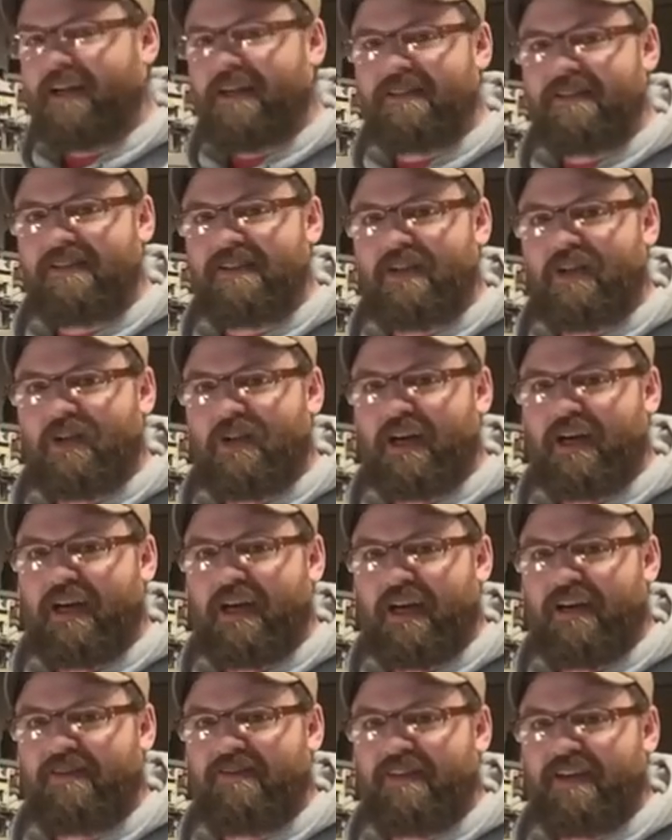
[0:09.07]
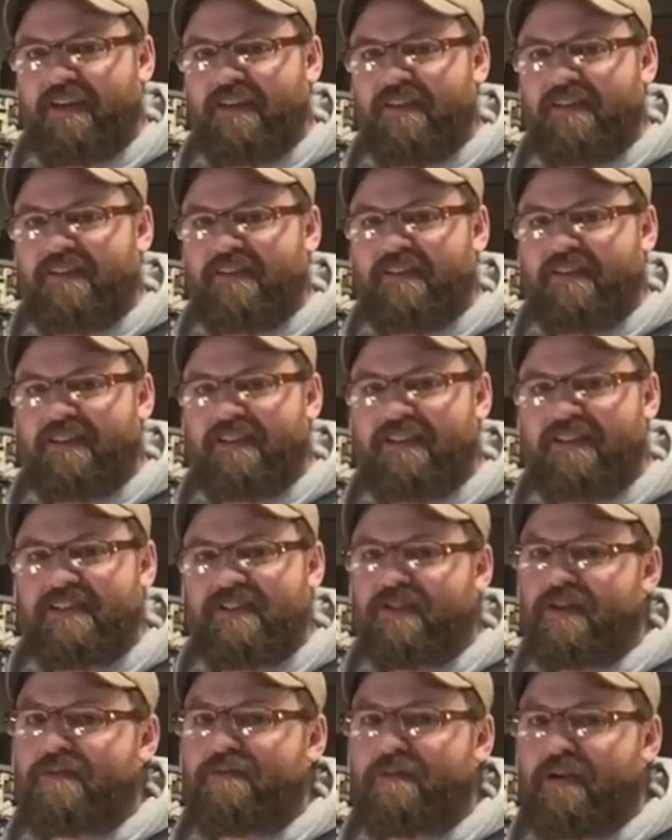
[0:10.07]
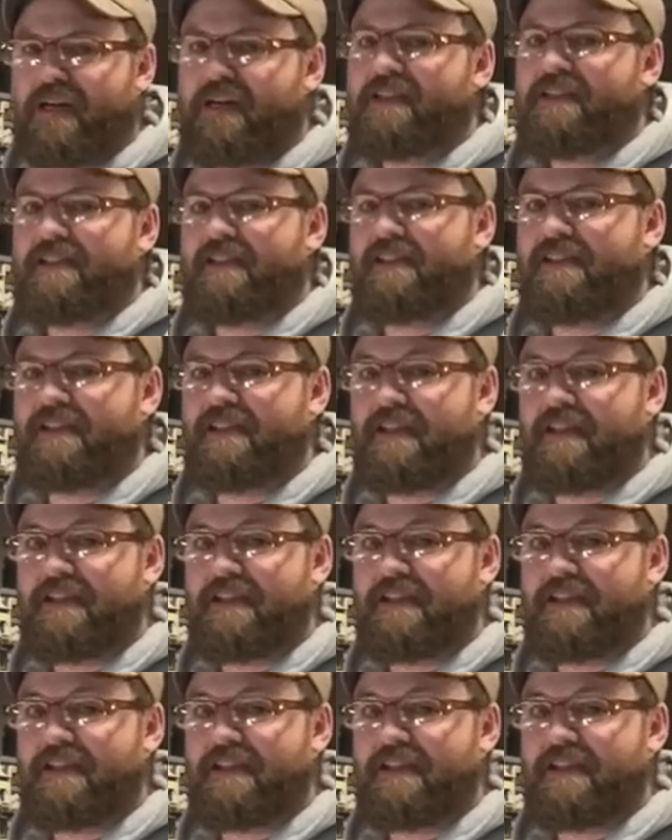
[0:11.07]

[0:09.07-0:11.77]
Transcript: So I have here these 3 boxes. These